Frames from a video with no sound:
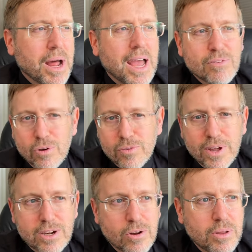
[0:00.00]
I have a
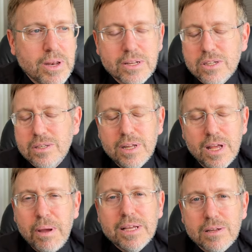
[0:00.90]
reflector, and
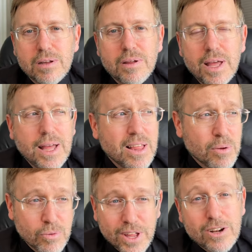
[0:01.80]

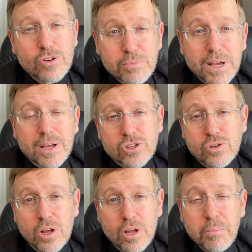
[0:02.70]
reflectors make
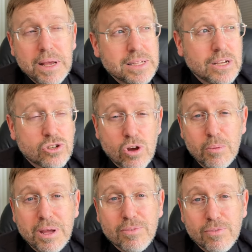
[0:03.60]
amazing
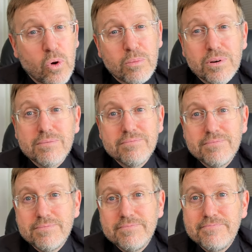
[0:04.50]
astronomy affordable.
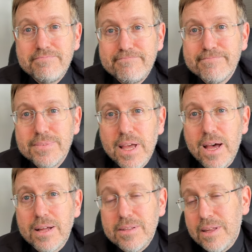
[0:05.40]

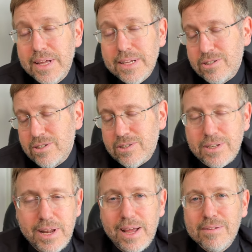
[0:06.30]
And that's just
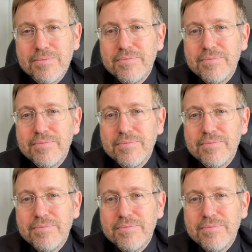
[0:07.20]
today.